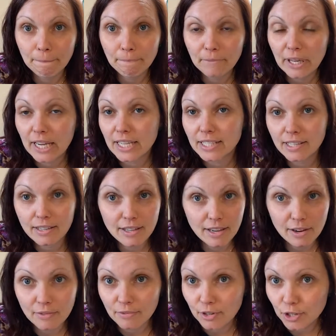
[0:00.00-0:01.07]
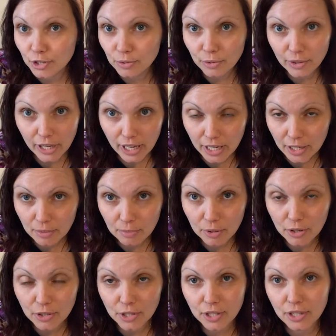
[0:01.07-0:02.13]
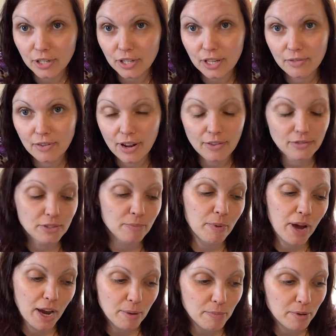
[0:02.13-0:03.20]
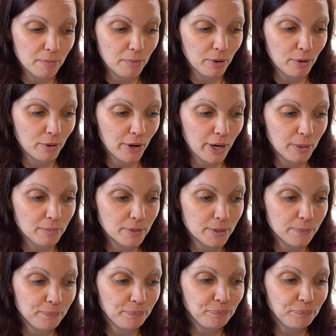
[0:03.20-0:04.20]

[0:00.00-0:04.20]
Like I said, they have virtual and in-person. They even have some hybrid programs.